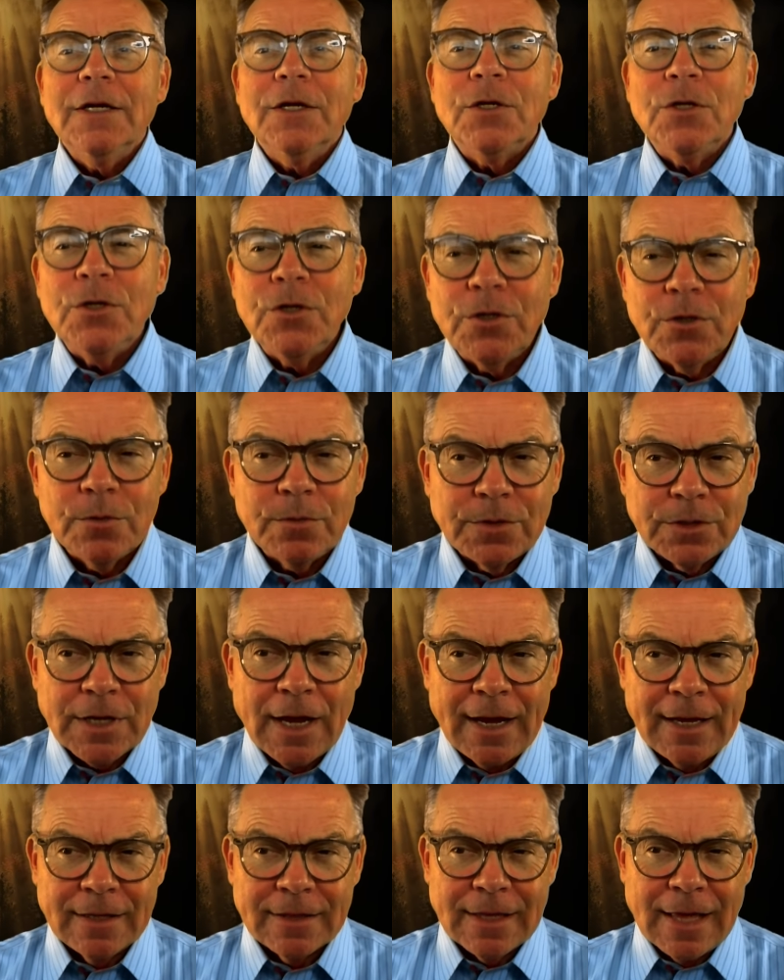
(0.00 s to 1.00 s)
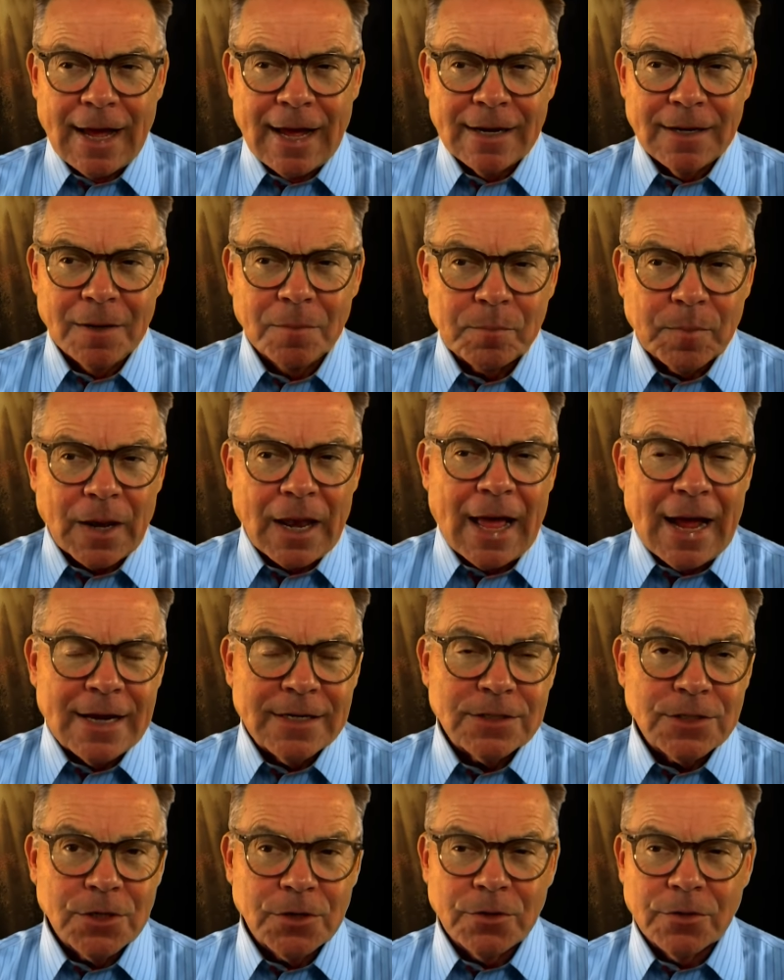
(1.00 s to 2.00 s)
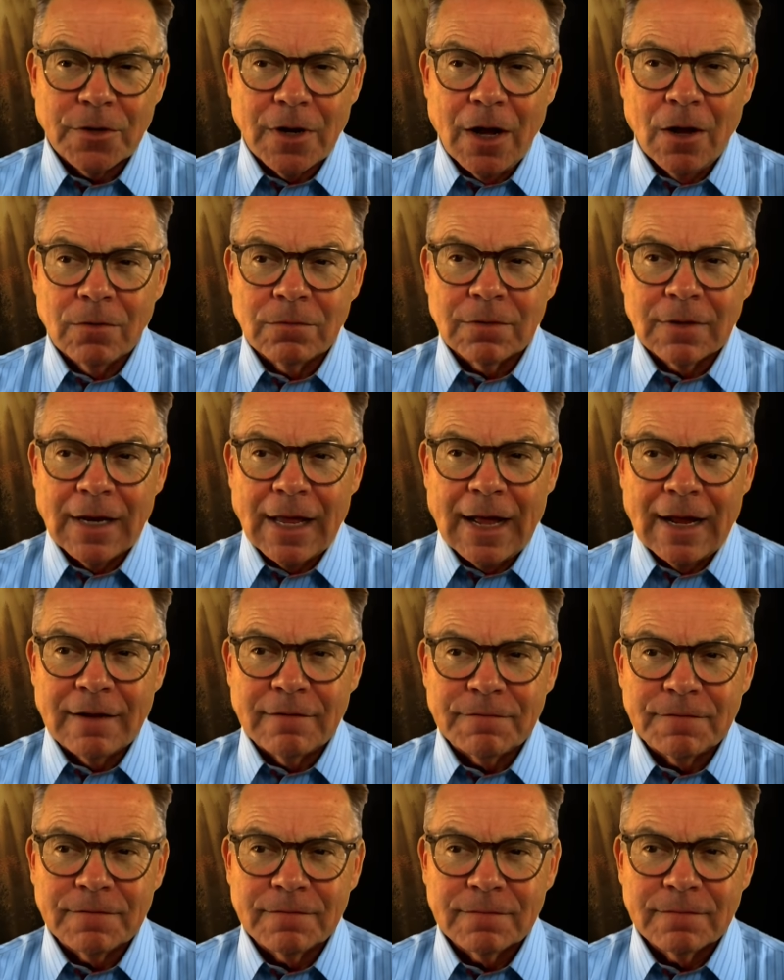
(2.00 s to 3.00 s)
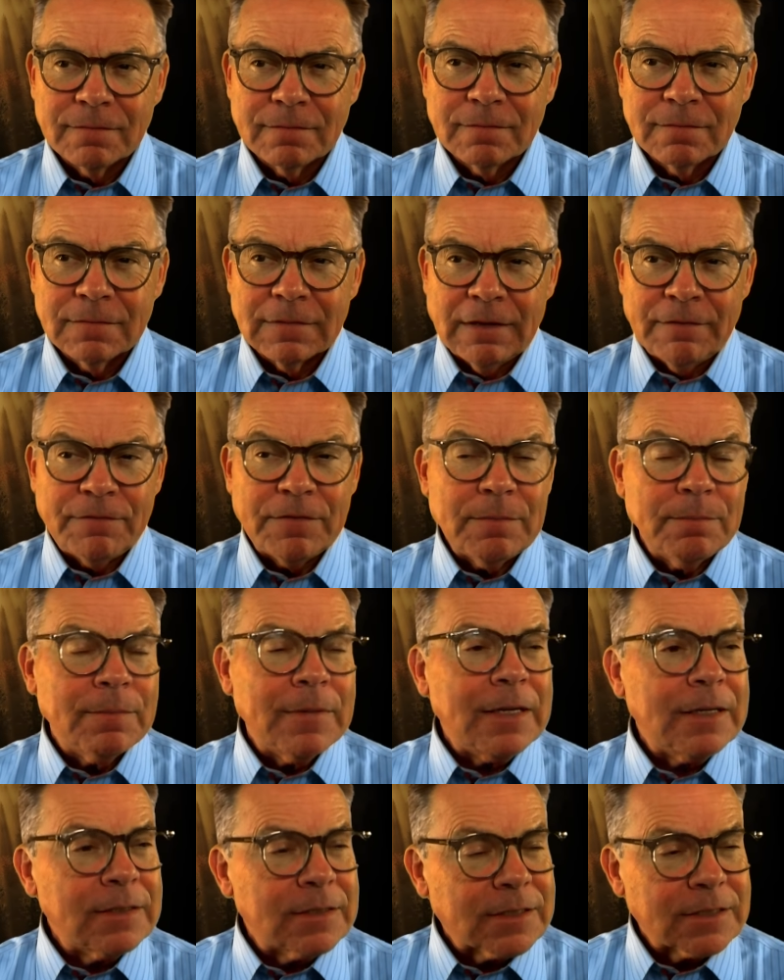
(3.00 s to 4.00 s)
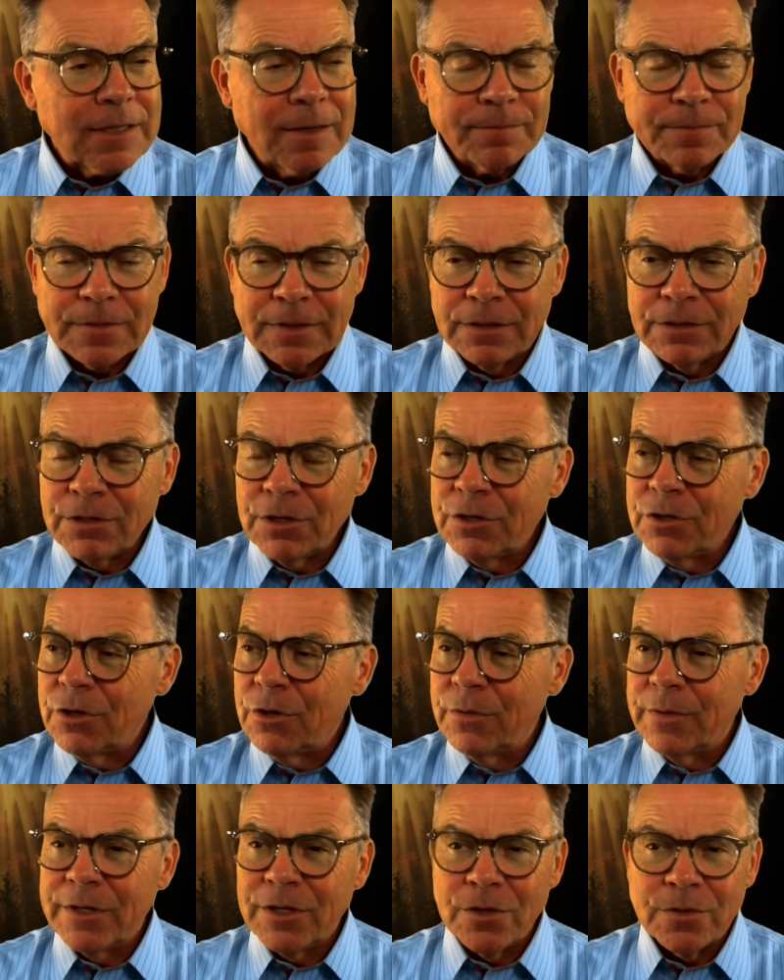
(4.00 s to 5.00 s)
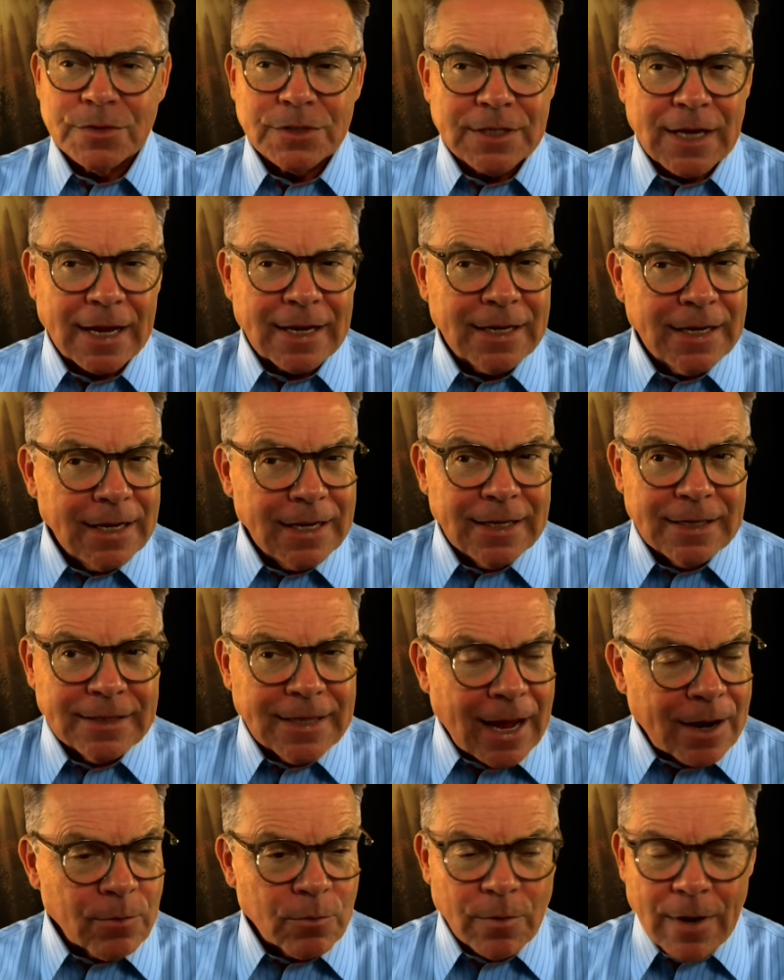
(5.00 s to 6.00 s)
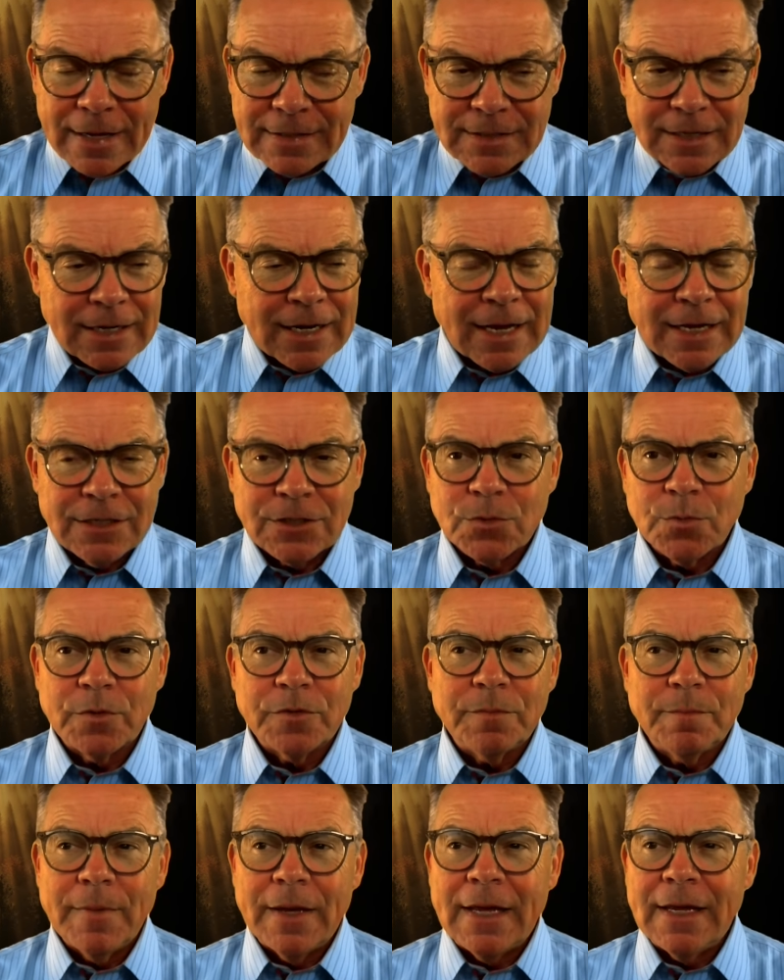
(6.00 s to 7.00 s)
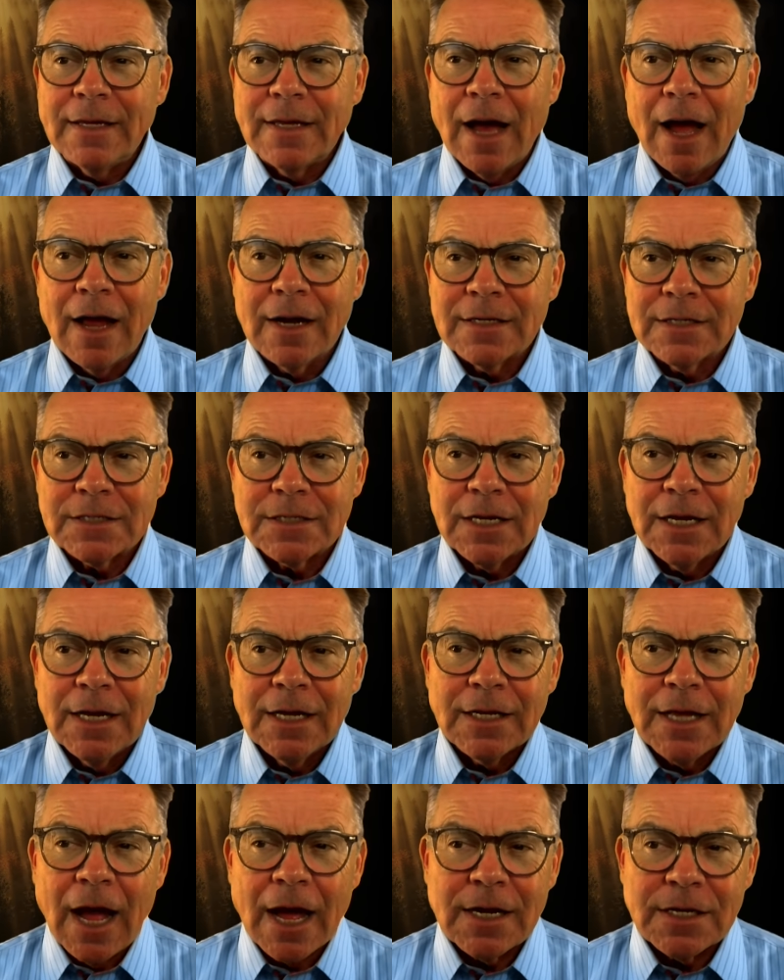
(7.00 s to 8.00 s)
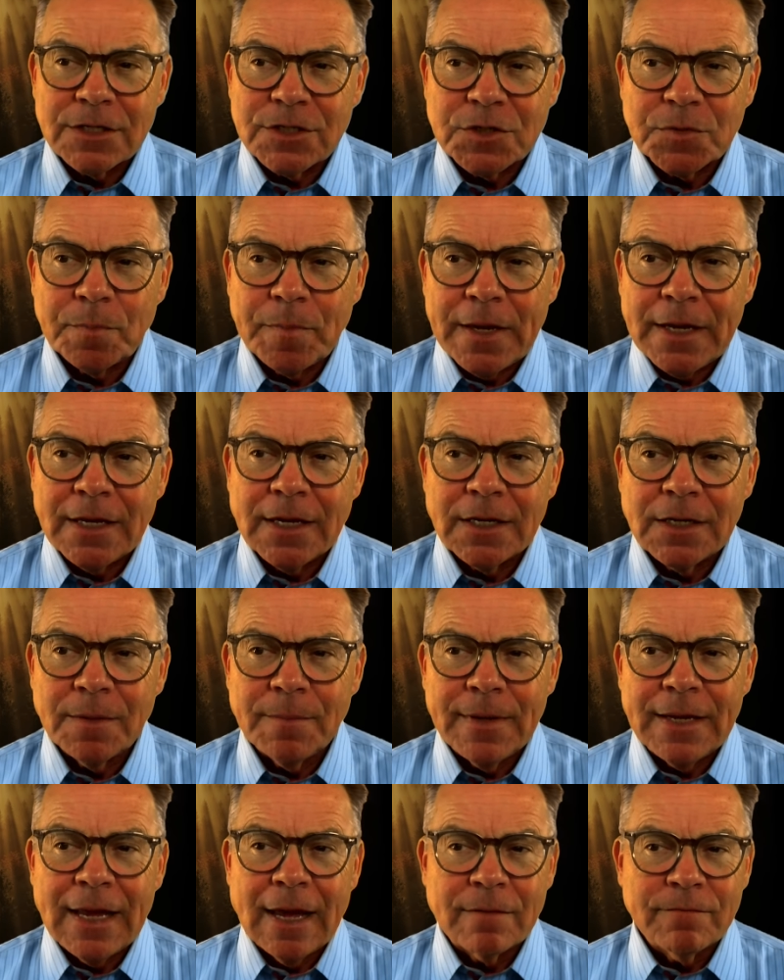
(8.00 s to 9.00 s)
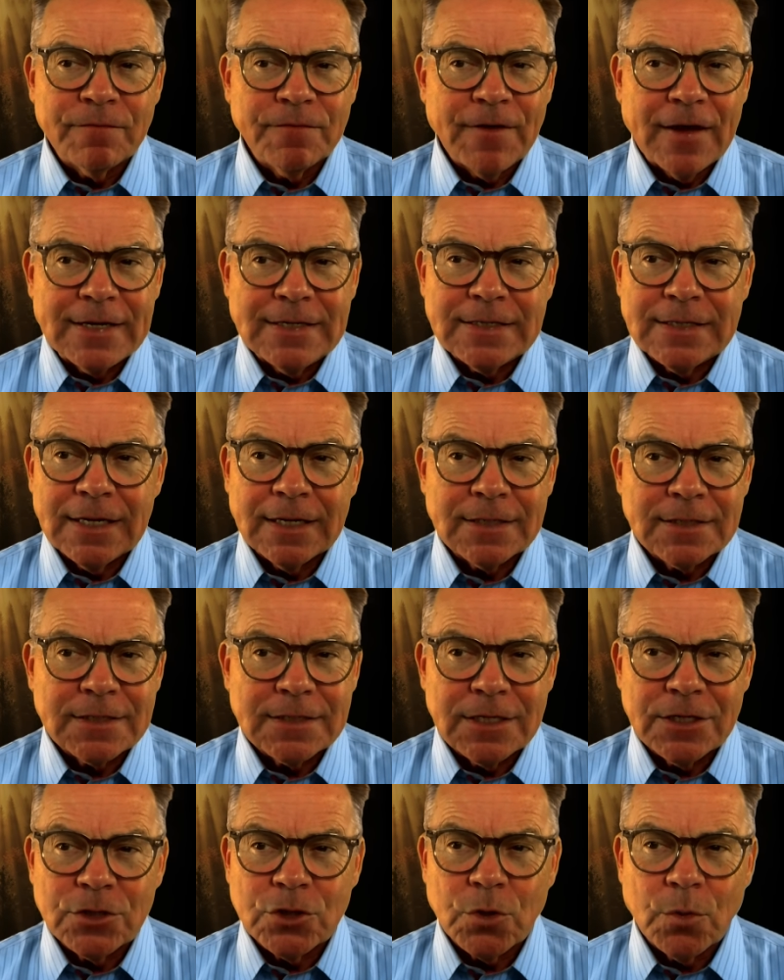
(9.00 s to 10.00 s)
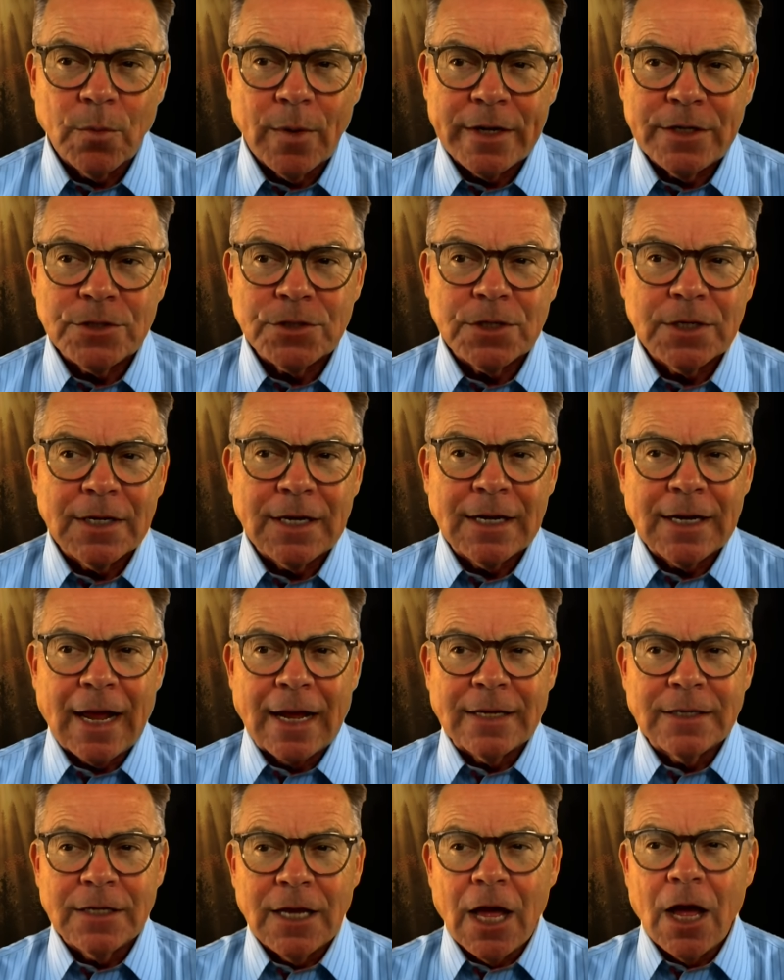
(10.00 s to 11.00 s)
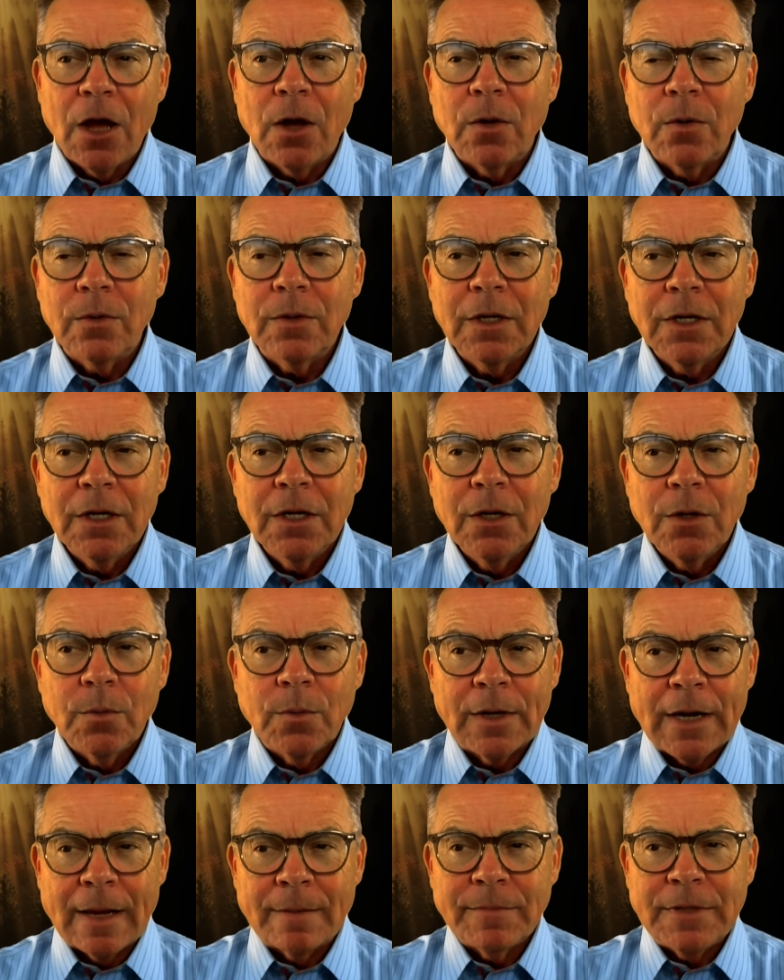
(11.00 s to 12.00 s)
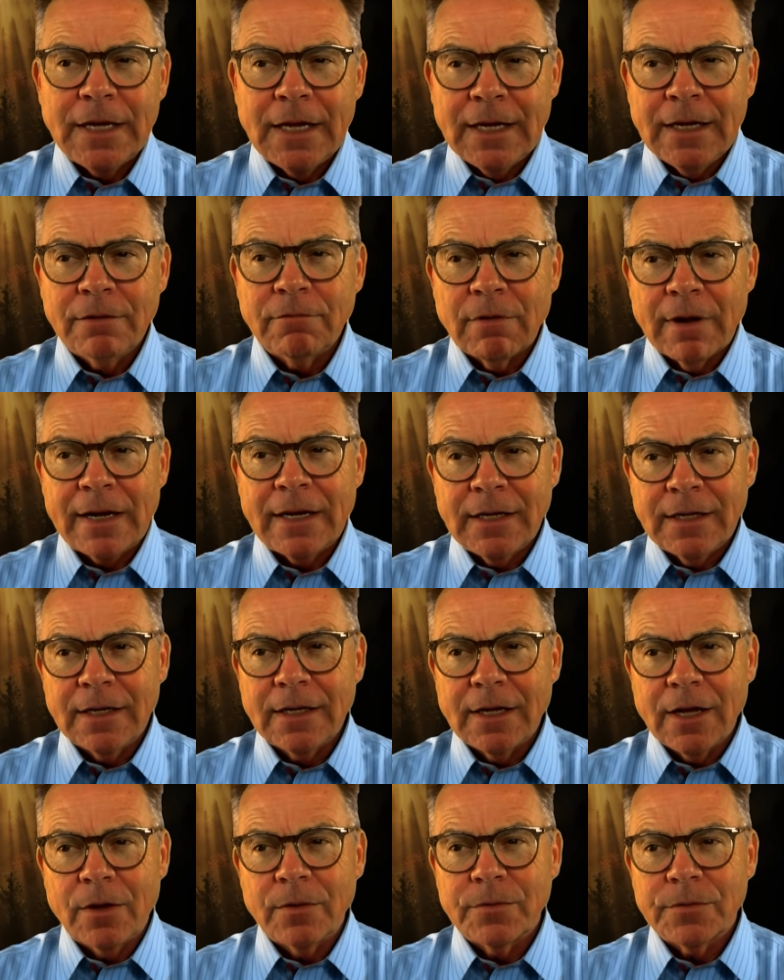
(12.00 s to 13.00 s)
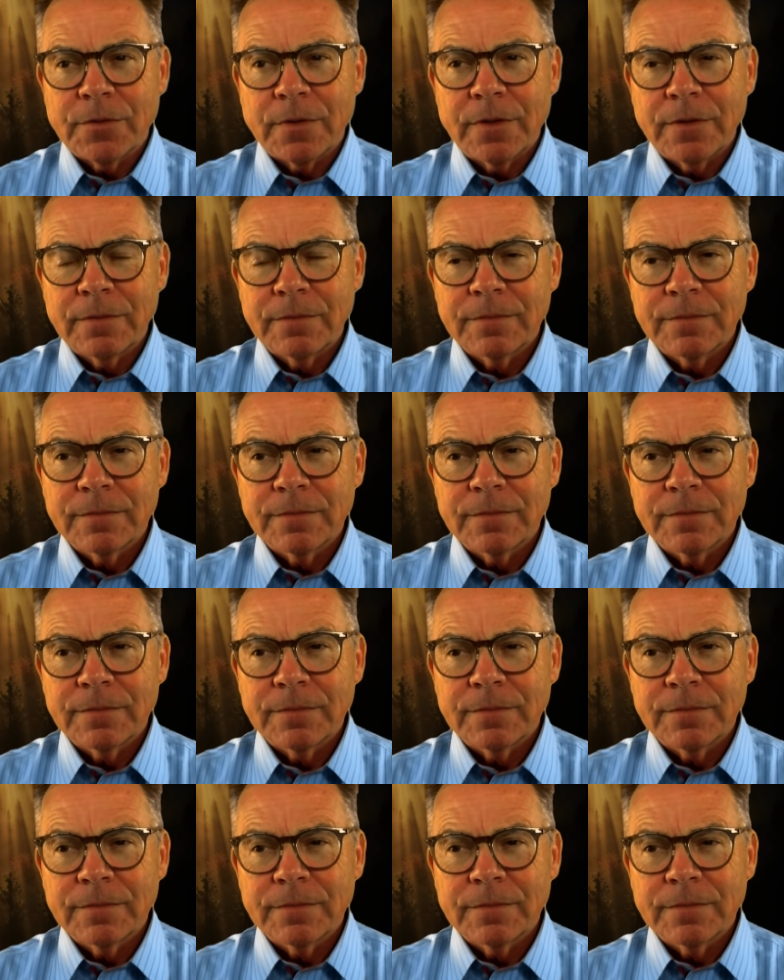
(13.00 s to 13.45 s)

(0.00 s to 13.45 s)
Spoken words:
You take that, apply it to your own life. If it means something to you and you say, that resonates with me, God is speaking to me, I'm facing a situation and I know what I'm getting ready to go through.